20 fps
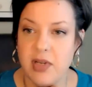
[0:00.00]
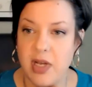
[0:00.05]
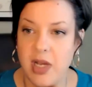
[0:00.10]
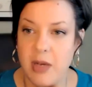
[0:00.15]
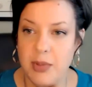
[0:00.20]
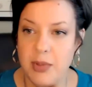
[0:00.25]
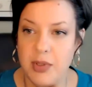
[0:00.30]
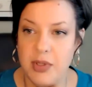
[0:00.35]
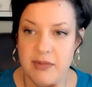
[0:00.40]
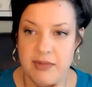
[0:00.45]
a
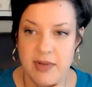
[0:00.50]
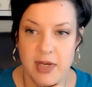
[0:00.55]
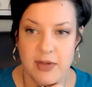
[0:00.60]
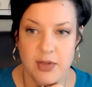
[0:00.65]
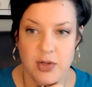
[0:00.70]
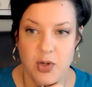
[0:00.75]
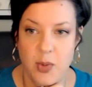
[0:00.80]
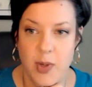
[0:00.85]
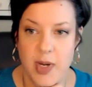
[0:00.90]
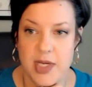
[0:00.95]
couple of
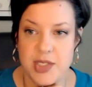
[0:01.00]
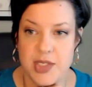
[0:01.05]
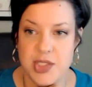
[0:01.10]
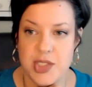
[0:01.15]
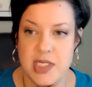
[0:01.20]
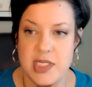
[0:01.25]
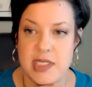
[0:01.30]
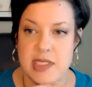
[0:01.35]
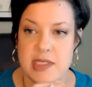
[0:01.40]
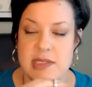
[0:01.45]
other
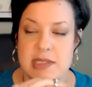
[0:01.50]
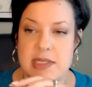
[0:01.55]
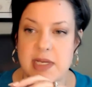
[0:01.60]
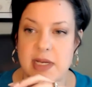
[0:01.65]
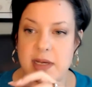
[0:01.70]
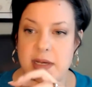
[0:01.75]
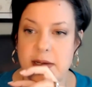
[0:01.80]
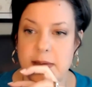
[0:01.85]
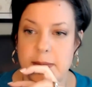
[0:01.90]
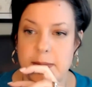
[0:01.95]
questions
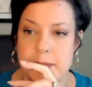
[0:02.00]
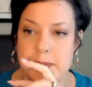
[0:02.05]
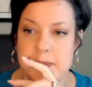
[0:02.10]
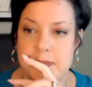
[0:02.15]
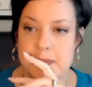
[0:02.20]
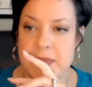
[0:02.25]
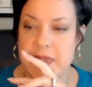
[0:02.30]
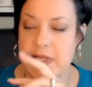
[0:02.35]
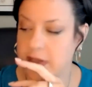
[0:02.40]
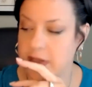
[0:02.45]

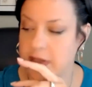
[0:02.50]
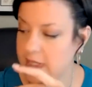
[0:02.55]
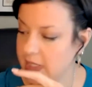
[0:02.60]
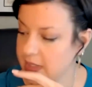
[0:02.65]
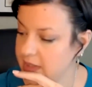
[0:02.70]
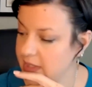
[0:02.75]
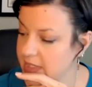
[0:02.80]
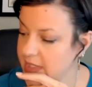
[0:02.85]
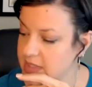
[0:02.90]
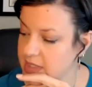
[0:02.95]
that
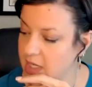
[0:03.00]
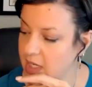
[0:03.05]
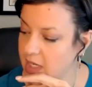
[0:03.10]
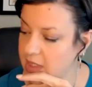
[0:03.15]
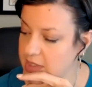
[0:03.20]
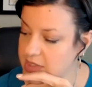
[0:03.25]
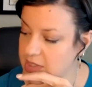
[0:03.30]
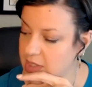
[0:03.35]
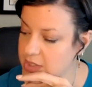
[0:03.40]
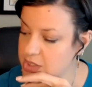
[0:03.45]
I'd like to
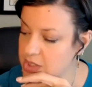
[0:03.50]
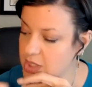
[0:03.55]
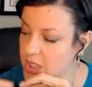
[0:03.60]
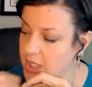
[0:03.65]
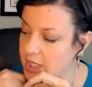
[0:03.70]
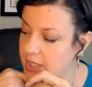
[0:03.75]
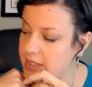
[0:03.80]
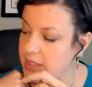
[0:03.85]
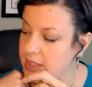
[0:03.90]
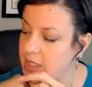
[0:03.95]
kind of touch
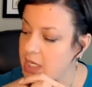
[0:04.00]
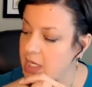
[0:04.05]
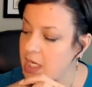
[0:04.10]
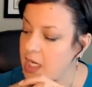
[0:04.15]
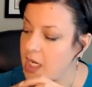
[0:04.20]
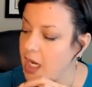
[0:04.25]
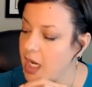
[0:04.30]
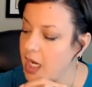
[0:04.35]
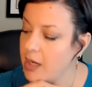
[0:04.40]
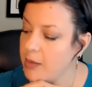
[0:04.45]
on.
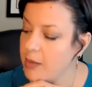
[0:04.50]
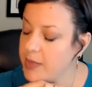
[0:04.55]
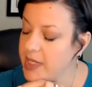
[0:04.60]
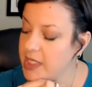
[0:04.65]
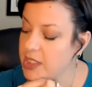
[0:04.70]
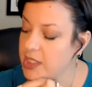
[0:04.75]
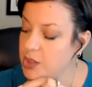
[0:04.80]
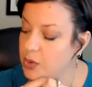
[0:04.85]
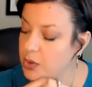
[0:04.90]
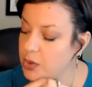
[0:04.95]

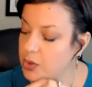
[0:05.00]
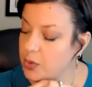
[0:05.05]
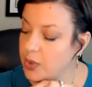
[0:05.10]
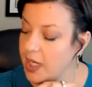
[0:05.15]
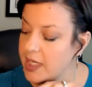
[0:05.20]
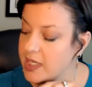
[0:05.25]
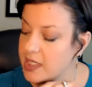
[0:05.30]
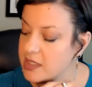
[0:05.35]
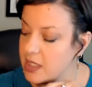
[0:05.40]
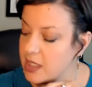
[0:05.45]
And you
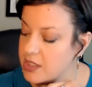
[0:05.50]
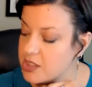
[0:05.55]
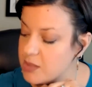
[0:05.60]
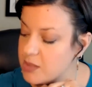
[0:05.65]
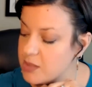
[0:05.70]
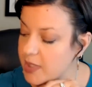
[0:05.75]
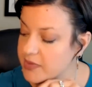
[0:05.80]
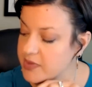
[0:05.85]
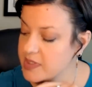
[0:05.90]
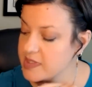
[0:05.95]
kind of touched
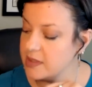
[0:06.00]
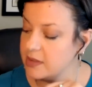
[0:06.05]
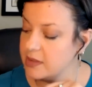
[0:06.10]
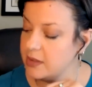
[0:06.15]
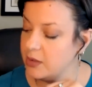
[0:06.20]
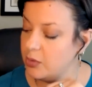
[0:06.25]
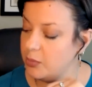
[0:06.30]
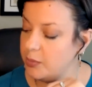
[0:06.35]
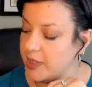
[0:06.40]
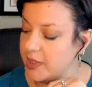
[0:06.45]
about this a
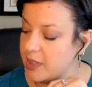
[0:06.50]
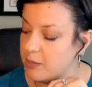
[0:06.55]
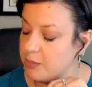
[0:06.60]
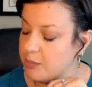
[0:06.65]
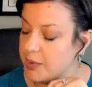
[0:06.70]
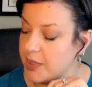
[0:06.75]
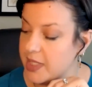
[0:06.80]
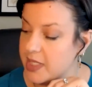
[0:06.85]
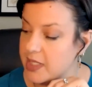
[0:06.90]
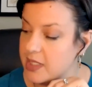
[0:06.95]
little bit,
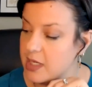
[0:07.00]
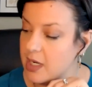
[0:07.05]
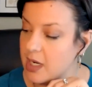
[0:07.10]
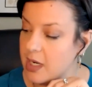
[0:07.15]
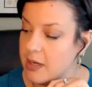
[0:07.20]
but